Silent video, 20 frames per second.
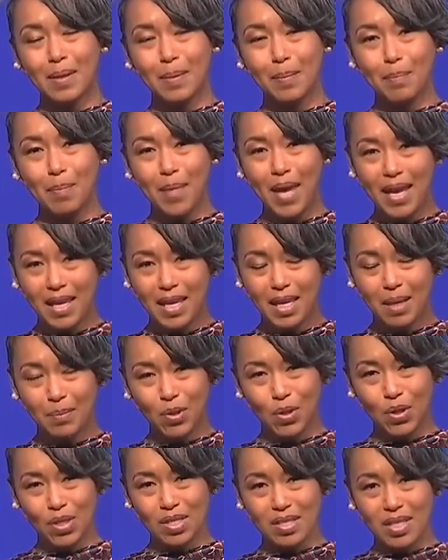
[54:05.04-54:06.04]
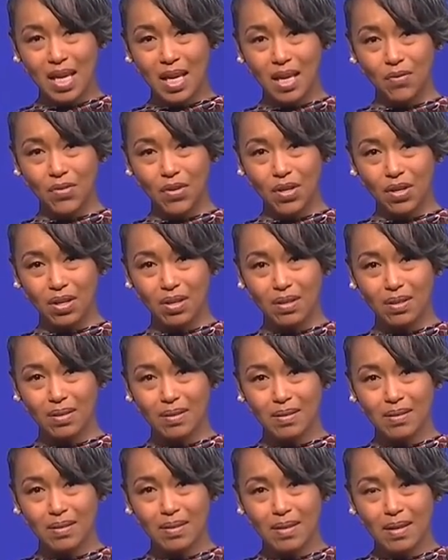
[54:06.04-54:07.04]
Make him your Savior.
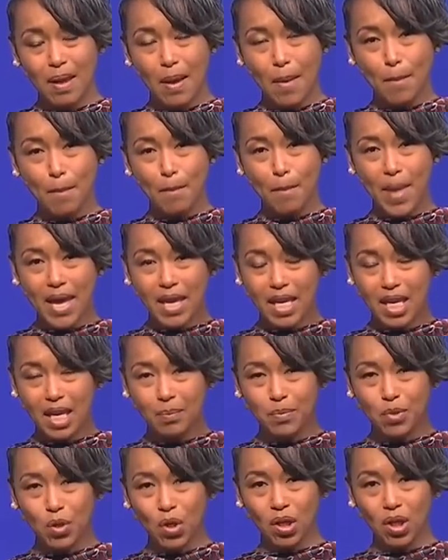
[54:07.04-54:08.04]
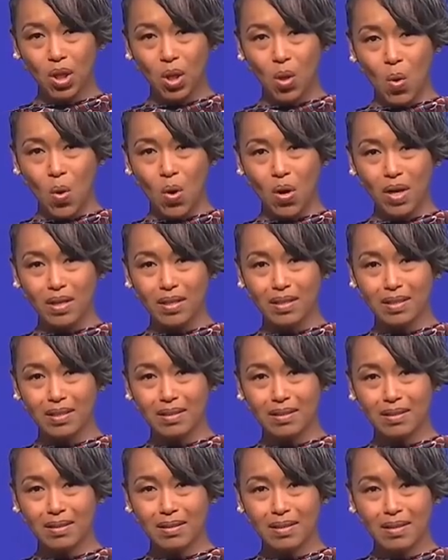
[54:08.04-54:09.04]
Make him your Lord.
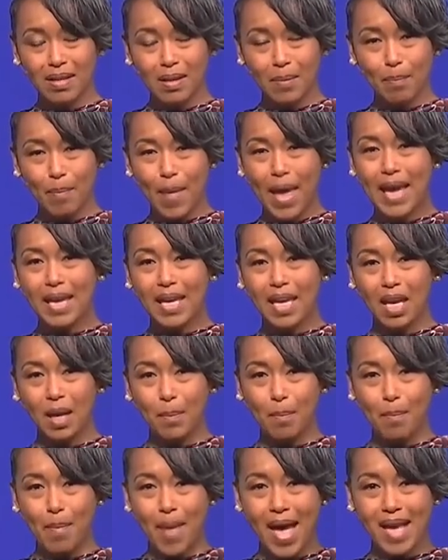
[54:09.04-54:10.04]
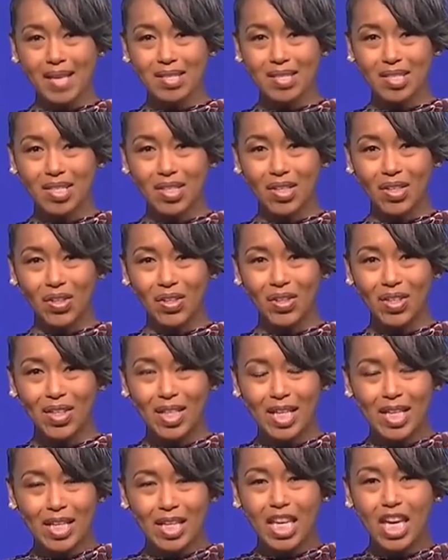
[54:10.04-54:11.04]
Make him master.
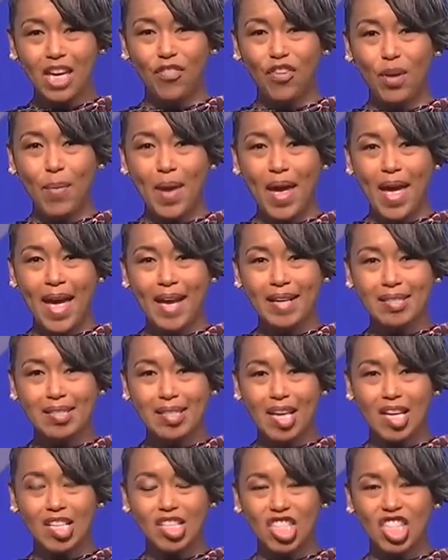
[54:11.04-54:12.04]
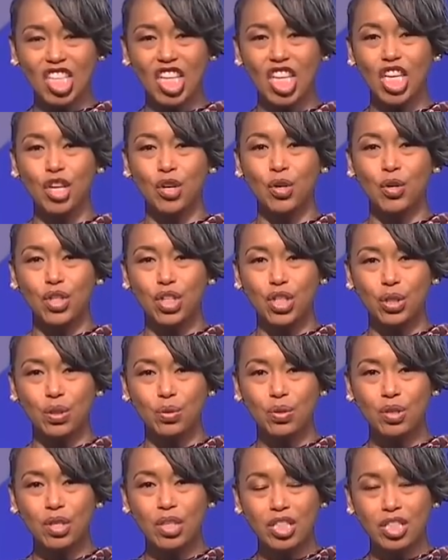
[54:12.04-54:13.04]
Give him access to heal
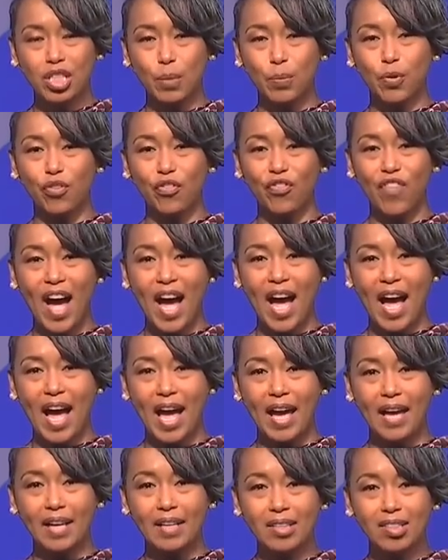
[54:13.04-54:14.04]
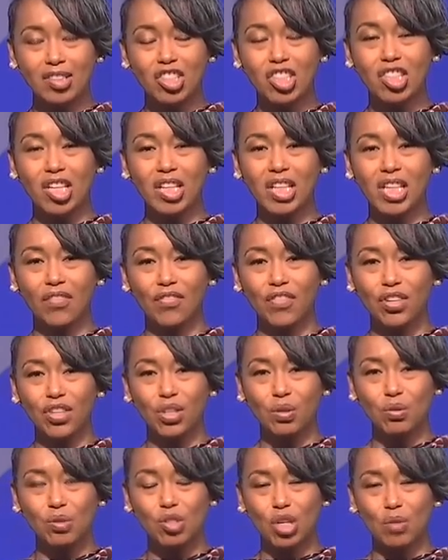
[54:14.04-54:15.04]
you, to provide, to deliver
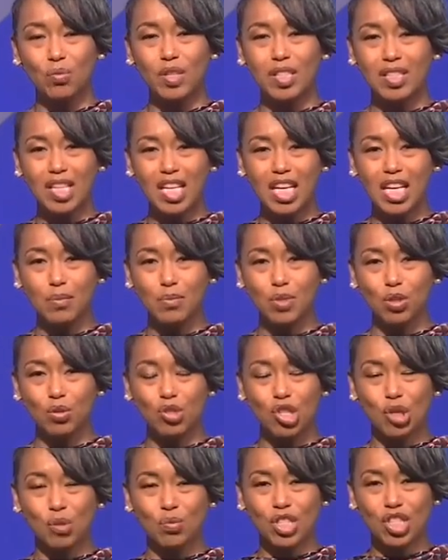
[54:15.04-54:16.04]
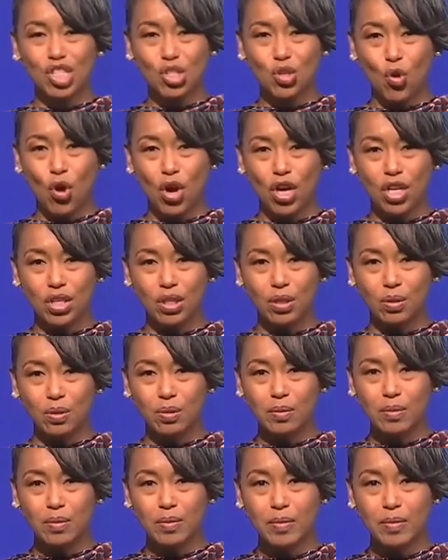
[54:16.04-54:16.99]
you, to redeem you, to restore you.